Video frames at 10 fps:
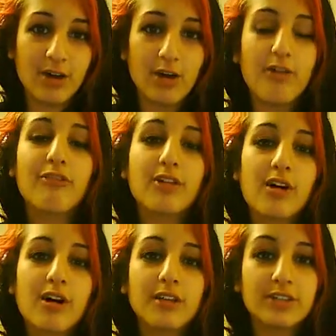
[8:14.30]

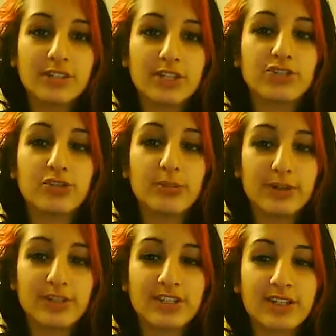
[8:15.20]
Overall, the industrial
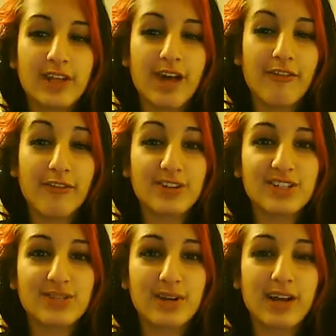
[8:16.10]
piercing, at
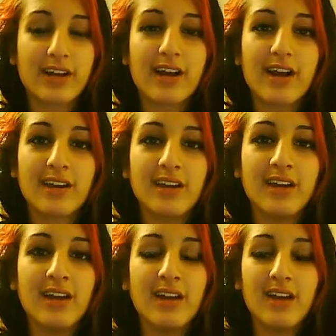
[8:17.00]
first when I got it,
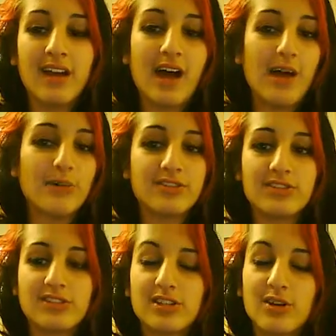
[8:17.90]
I was
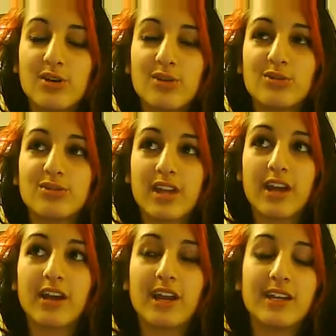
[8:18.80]
so
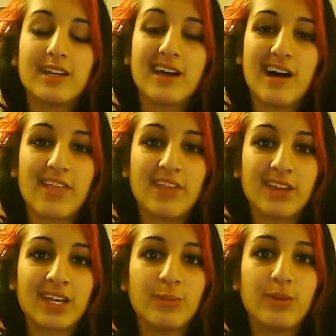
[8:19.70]
scared. I did not
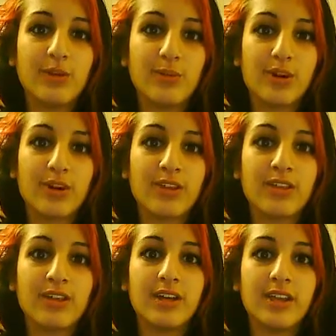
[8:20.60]
think it'd be worth
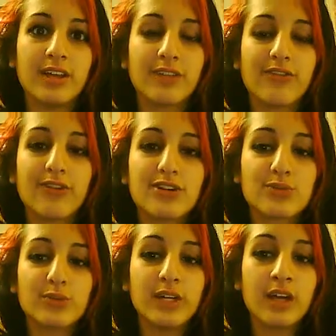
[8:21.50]
it. Like the first
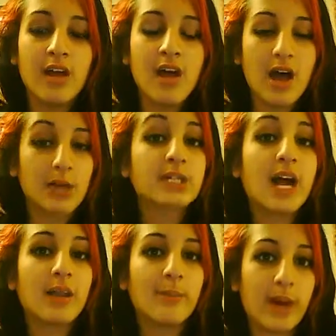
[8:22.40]
week, I was
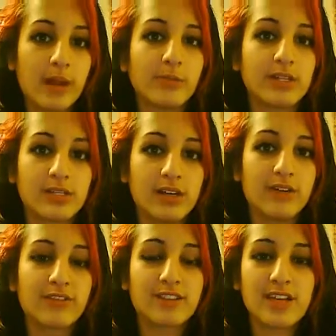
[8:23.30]
kind of mad at
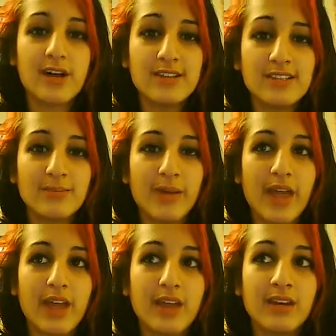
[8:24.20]
myself because I was in
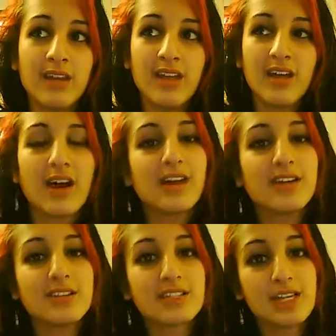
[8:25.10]
pain. I
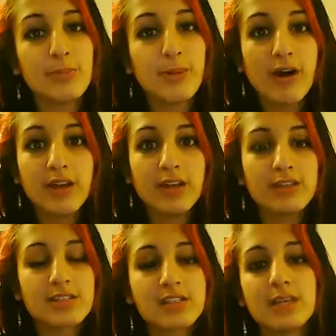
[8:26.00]
couldn't sleep on it,
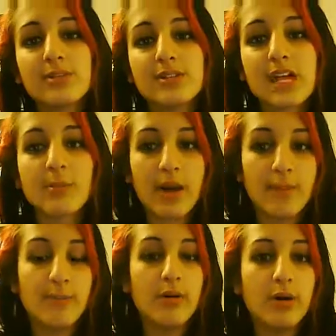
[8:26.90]
and sleep is like my
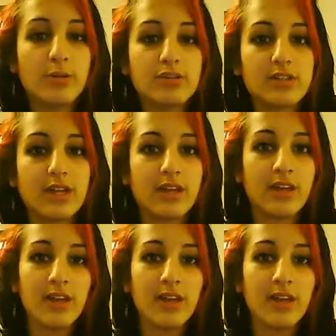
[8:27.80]
most like